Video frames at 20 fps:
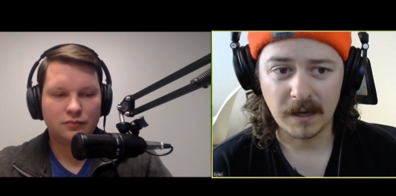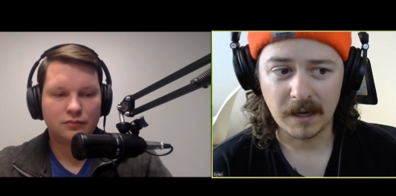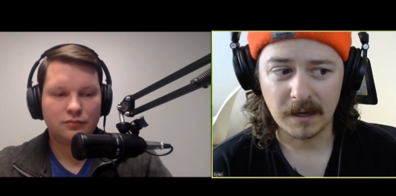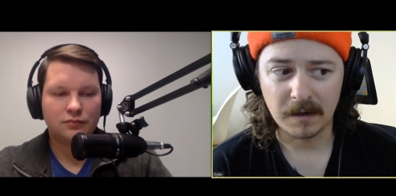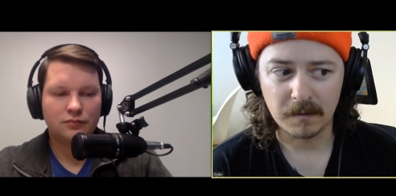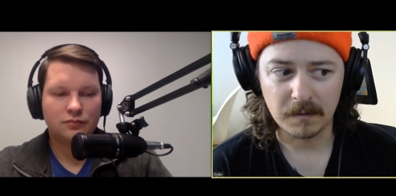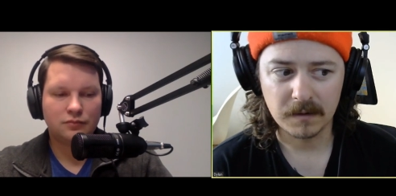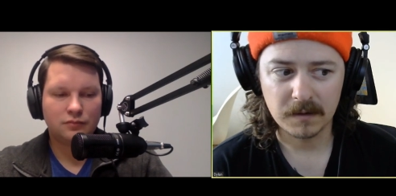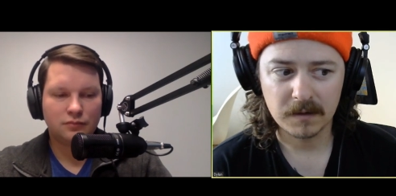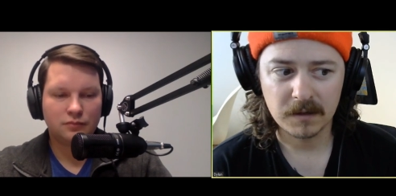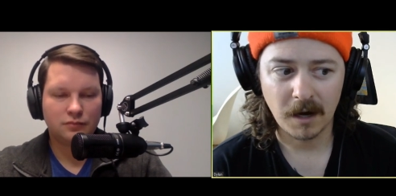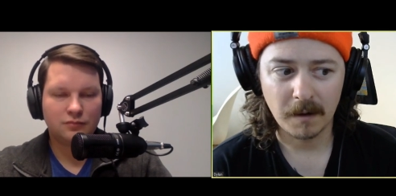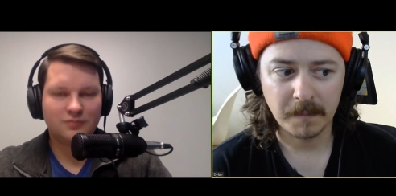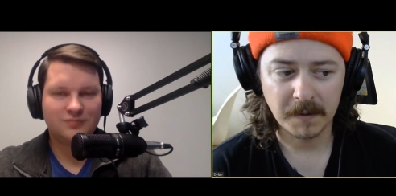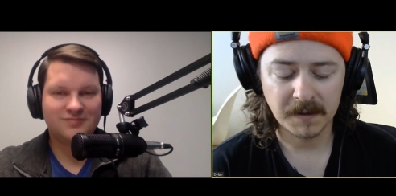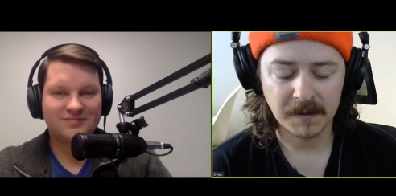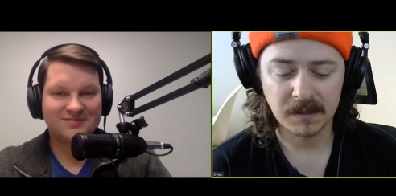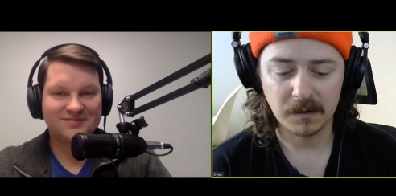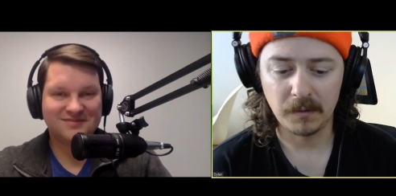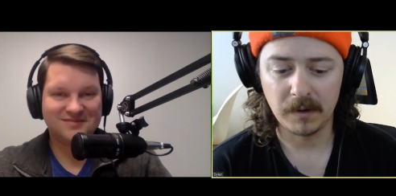Speaker 1: and
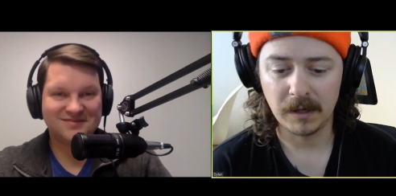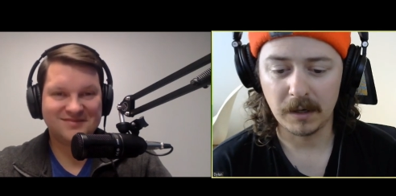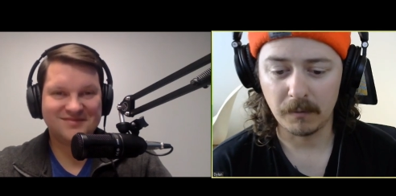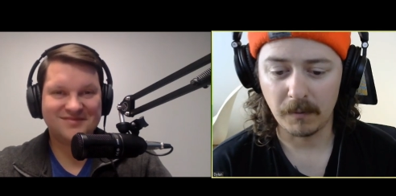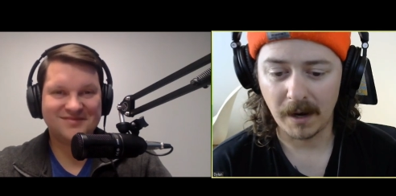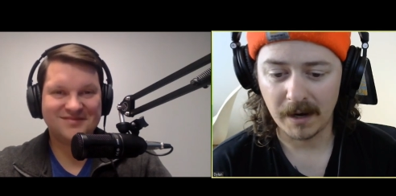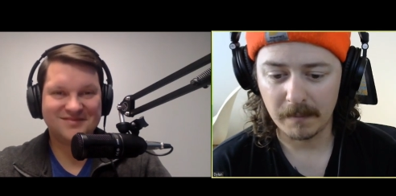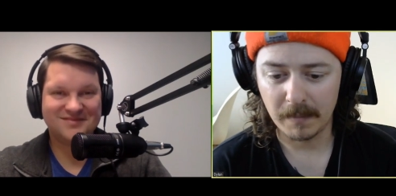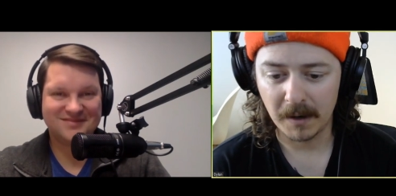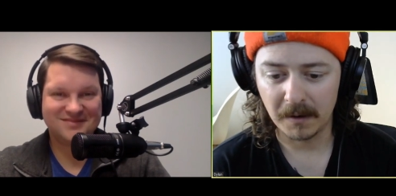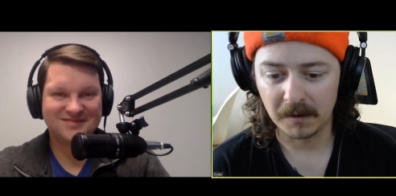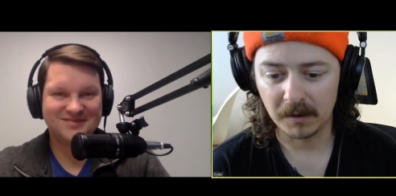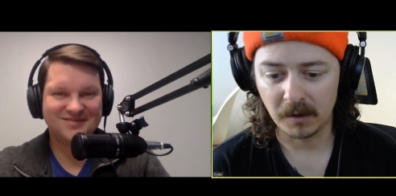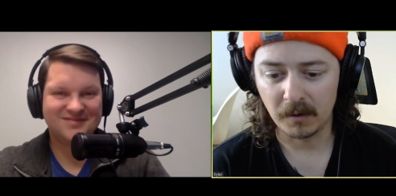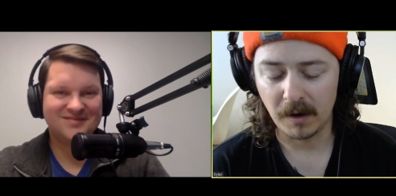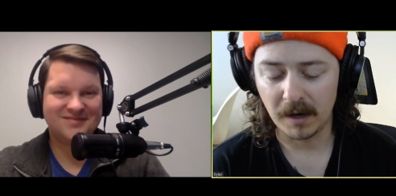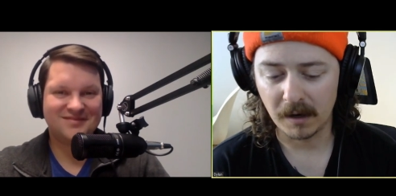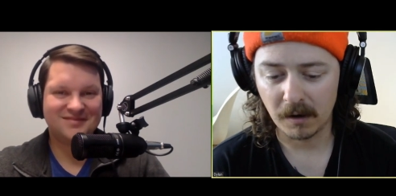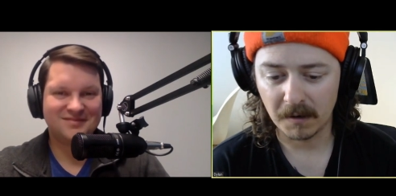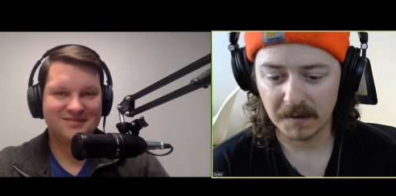topics that we can write about and
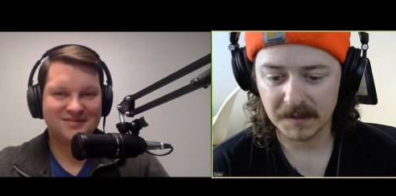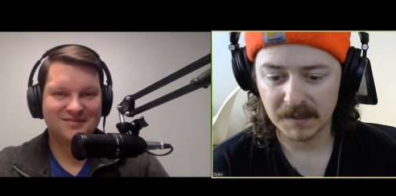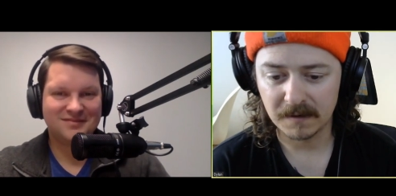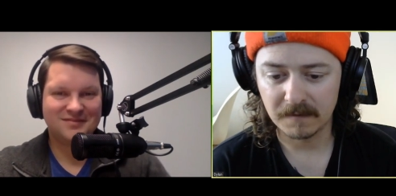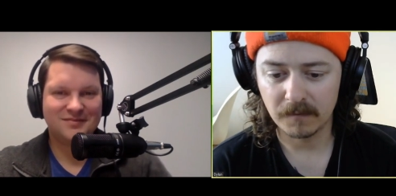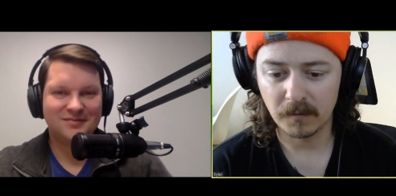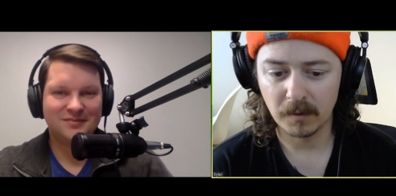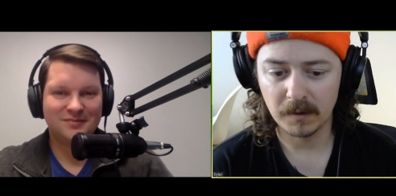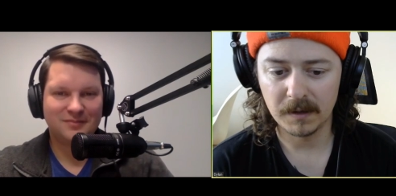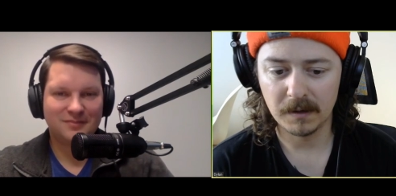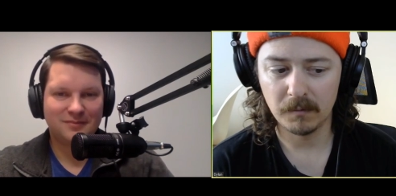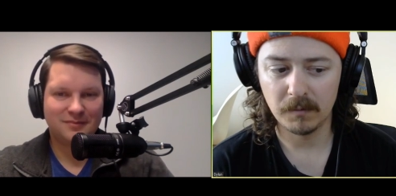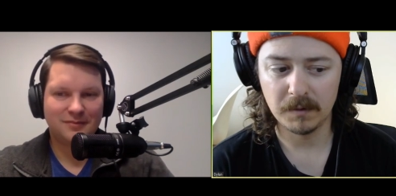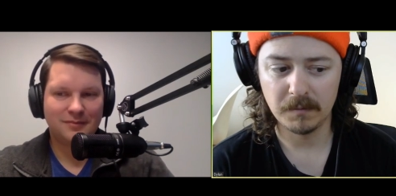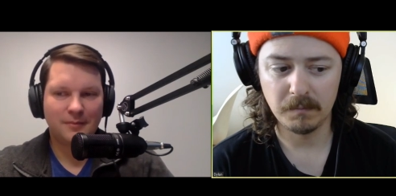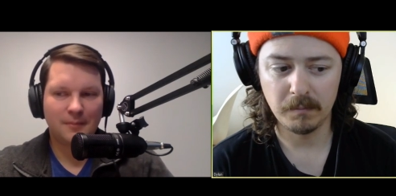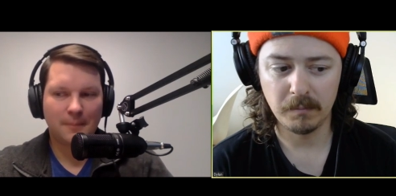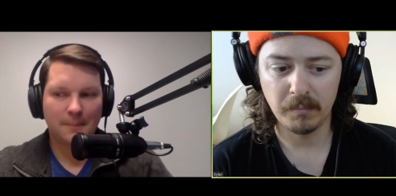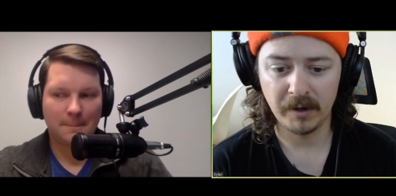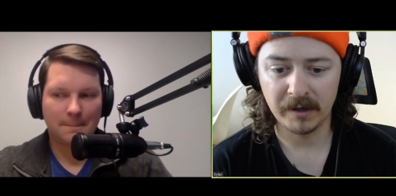create content for that
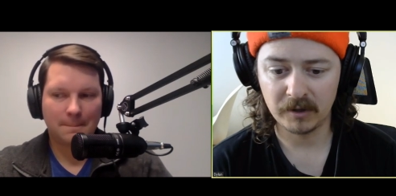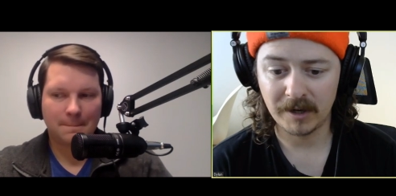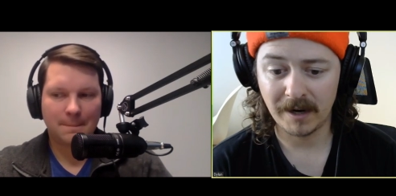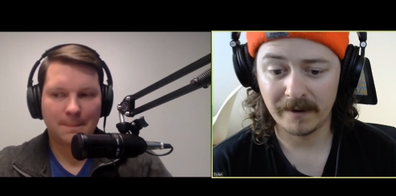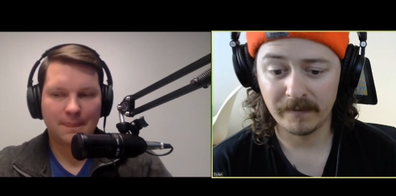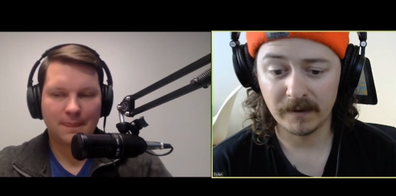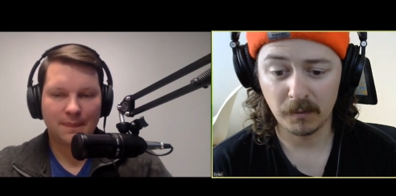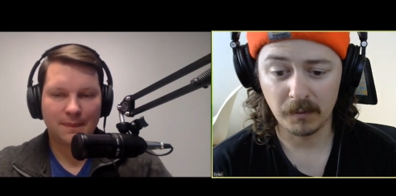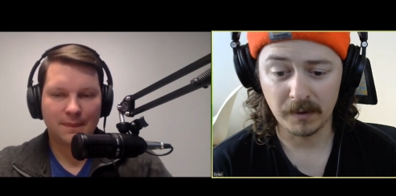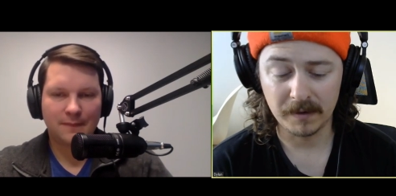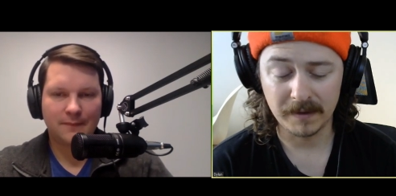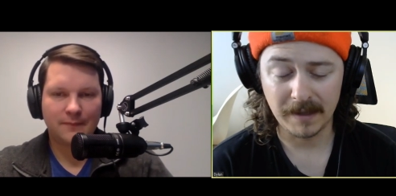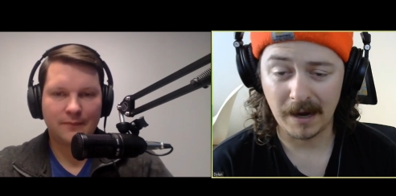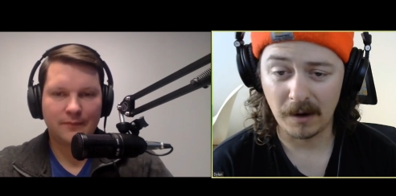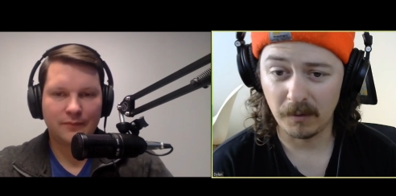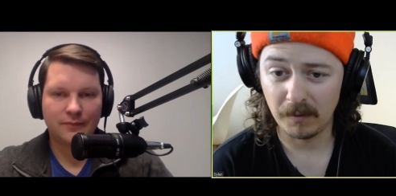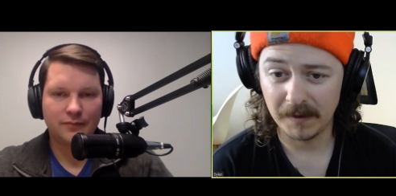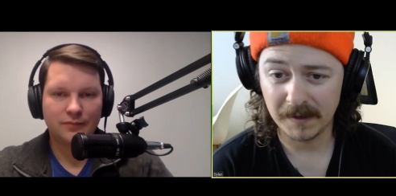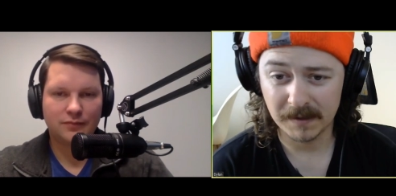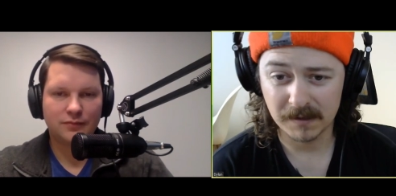would bring traffic
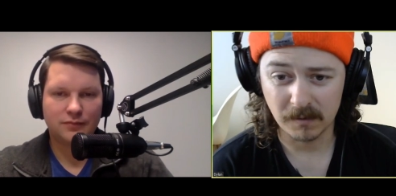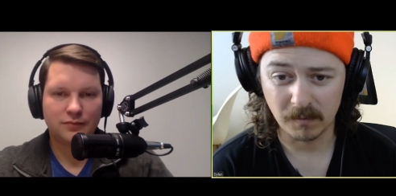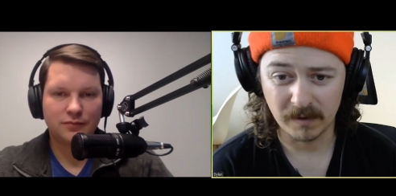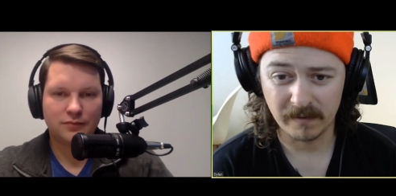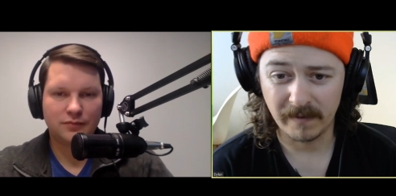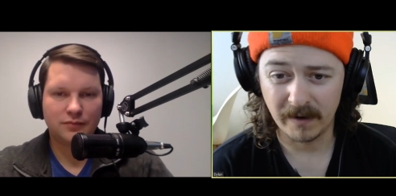without links or with